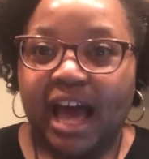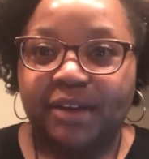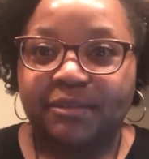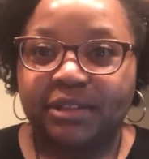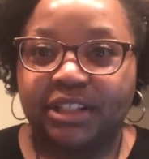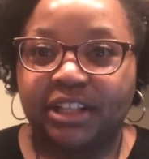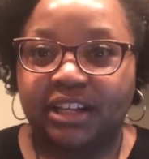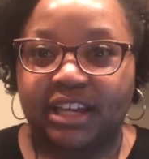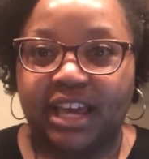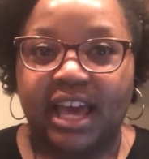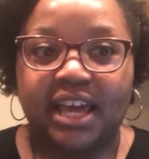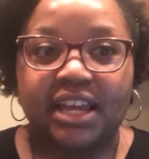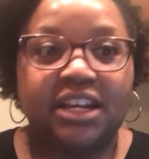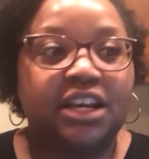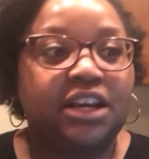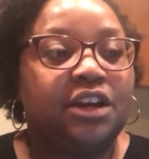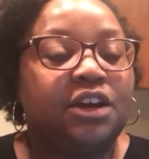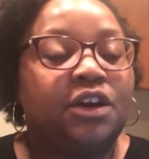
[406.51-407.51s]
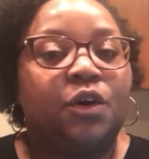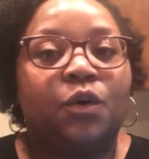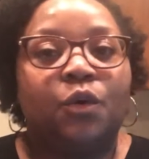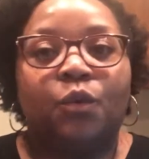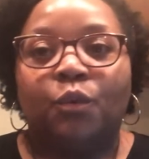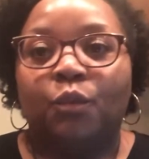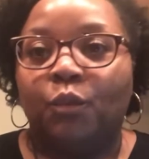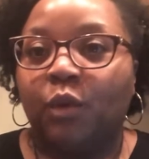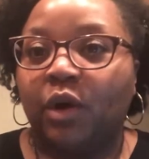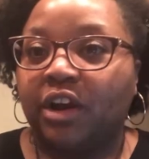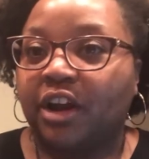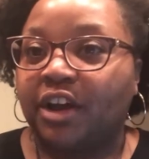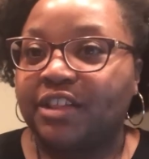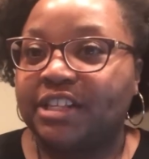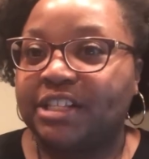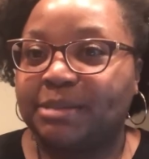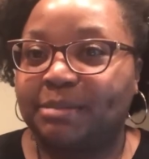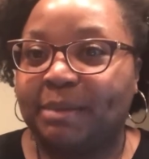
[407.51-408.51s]
I would look at what
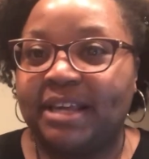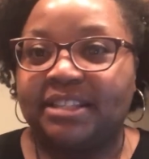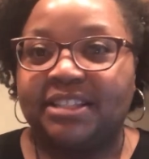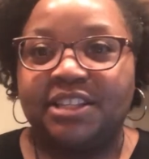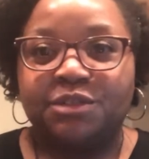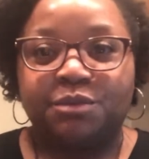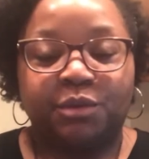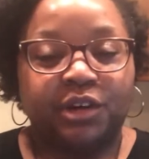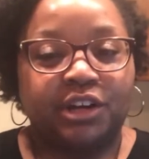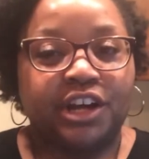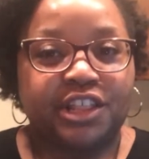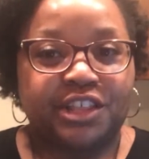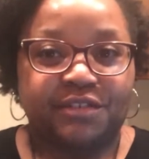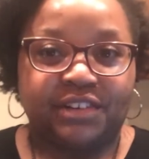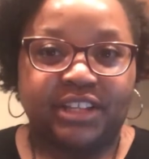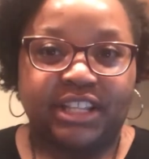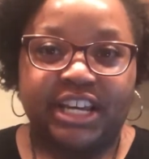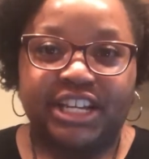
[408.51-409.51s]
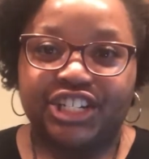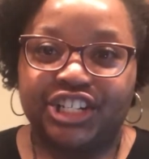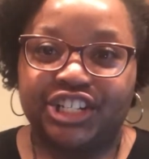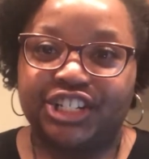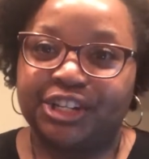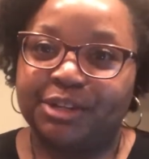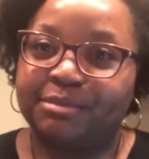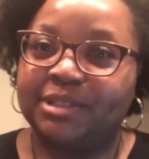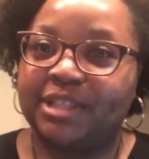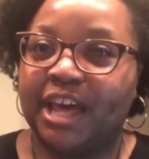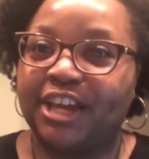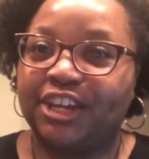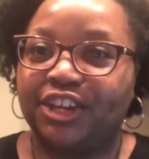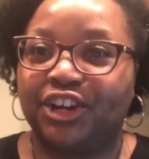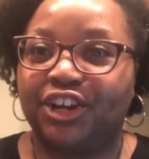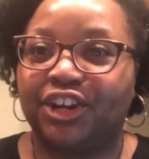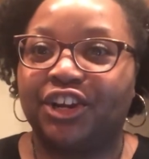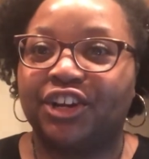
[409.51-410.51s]
are the spaces, what are the relationships
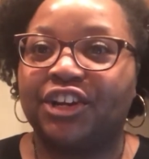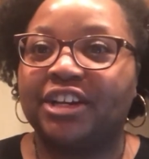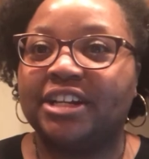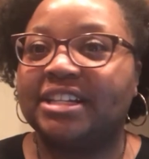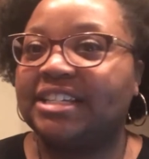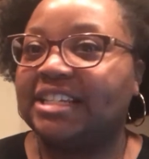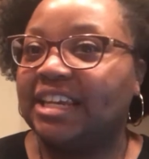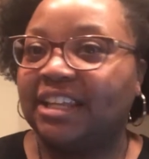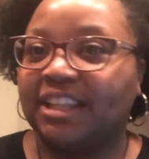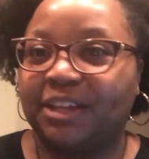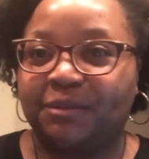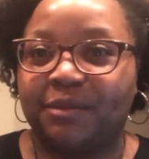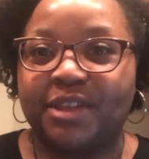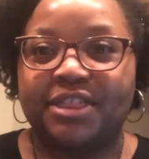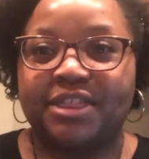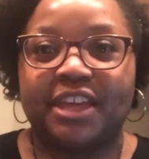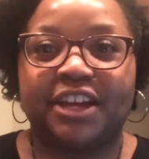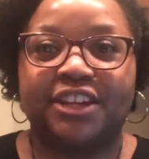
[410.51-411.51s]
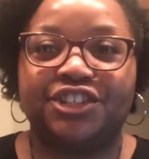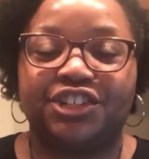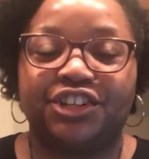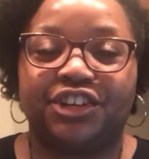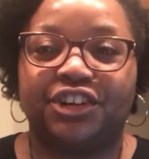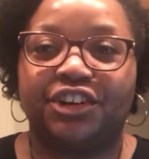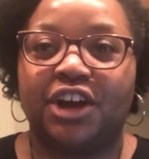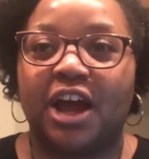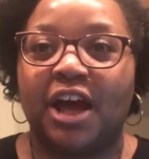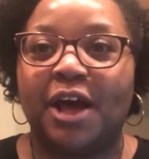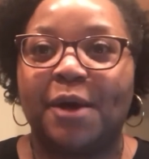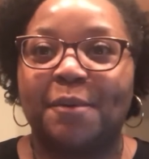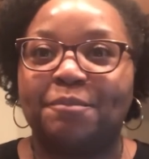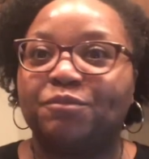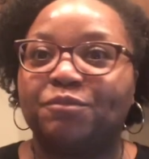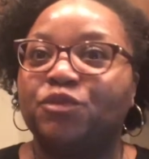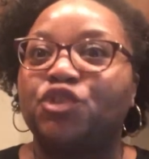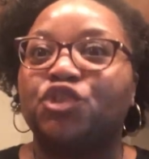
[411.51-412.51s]
that you're dealing with, that you're
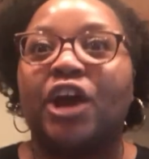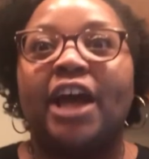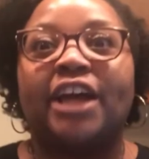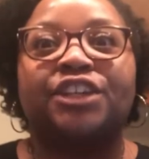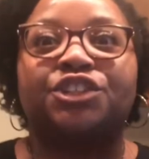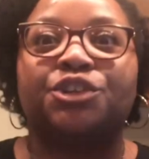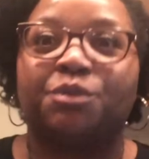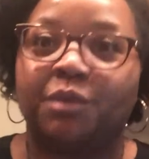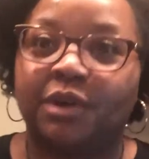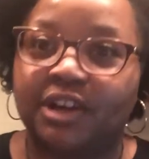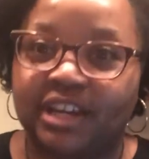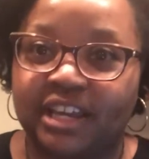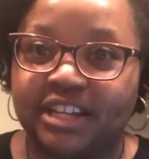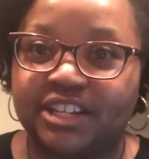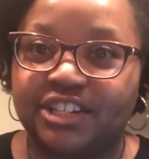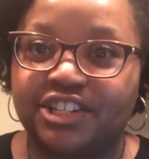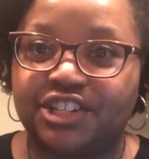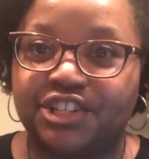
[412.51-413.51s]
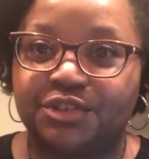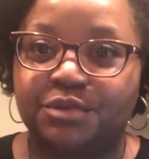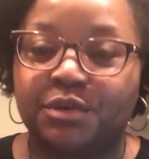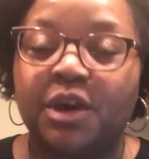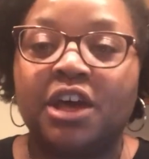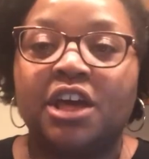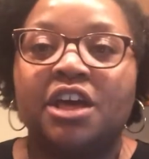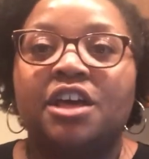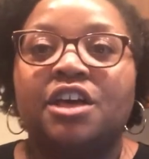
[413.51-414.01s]
um, trying to work into,